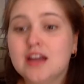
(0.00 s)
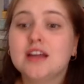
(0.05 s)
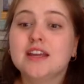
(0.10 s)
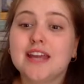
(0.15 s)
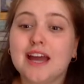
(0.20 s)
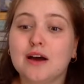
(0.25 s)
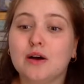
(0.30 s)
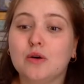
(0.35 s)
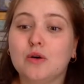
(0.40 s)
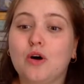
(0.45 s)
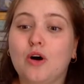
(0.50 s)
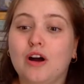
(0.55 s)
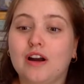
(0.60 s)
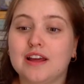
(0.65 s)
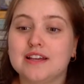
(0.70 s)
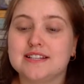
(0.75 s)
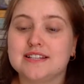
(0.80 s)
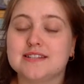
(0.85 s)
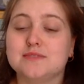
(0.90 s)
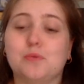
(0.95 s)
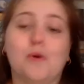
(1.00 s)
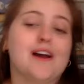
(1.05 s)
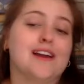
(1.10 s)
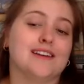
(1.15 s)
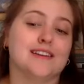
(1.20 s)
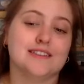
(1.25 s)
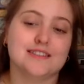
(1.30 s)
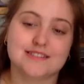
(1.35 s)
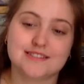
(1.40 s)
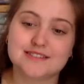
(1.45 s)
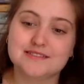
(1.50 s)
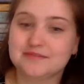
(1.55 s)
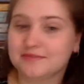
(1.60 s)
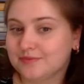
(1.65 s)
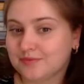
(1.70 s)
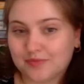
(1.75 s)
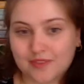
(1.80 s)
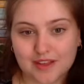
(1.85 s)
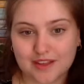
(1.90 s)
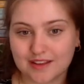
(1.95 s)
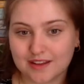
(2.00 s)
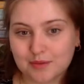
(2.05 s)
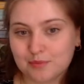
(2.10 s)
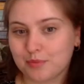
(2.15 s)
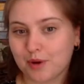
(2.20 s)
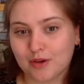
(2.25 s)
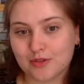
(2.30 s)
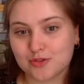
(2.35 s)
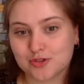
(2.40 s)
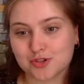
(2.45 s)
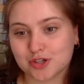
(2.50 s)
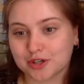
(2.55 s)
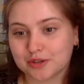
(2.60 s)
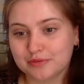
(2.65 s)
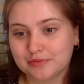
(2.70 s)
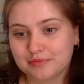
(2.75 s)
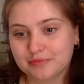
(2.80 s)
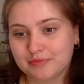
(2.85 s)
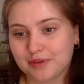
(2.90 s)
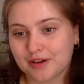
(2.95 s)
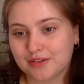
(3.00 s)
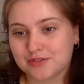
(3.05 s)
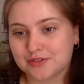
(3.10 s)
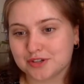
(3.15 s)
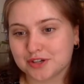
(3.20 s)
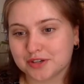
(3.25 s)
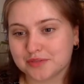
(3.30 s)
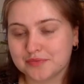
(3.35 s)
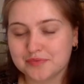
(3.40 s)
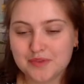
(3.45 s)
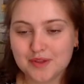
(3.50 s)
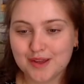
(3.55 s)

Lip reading: Yeah, all Holly says whiteness. Both true, both true.